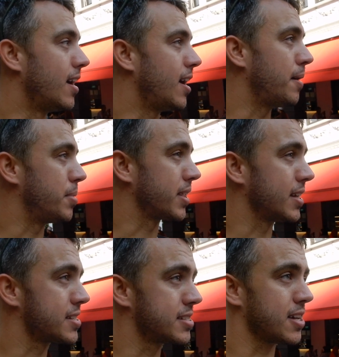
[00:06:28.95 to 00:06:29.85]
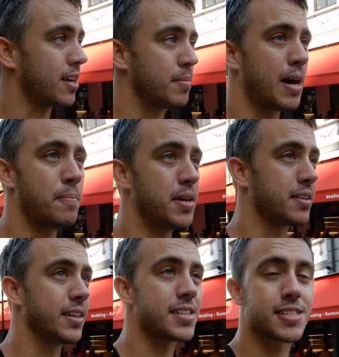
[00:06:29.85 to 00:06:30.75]
But this is all about
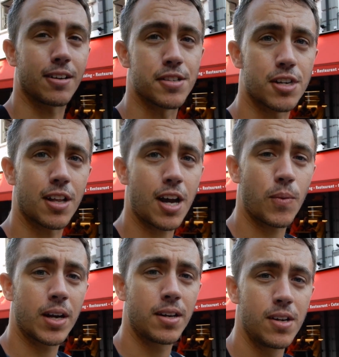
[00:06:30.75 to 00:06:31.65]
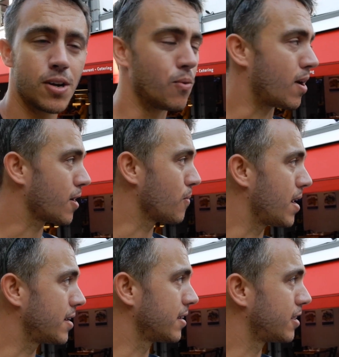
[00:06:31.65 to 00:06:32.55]
Middle Eastern, so I thought we'd walk
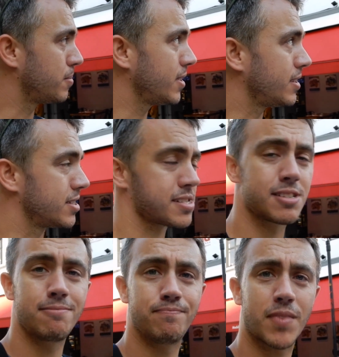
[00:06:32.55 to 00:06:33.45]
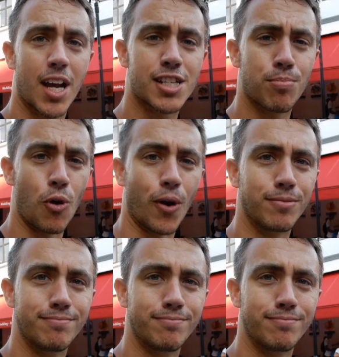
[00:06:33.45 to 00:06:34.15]
around a little bit and just explore.